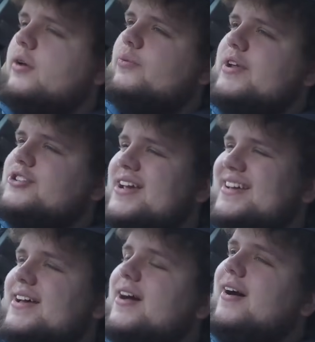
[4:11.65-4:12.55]
which
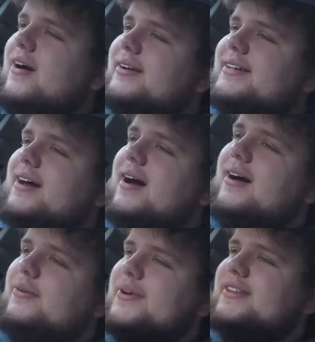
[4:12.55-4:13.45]
on a
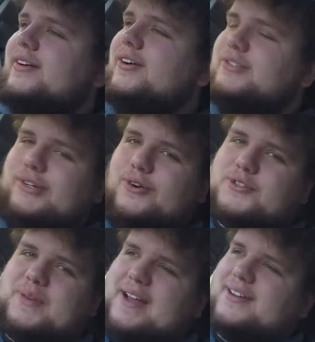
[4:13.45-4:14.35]
car with a 100
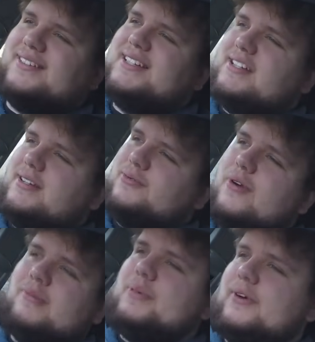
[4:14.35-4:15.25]
horsepower
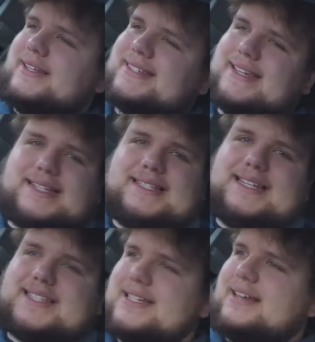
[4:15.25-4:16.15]
1.6
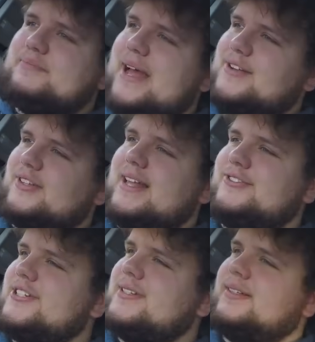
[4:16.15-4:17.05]
litre petrol
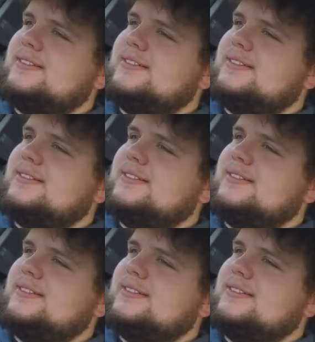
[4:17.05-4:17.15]
engine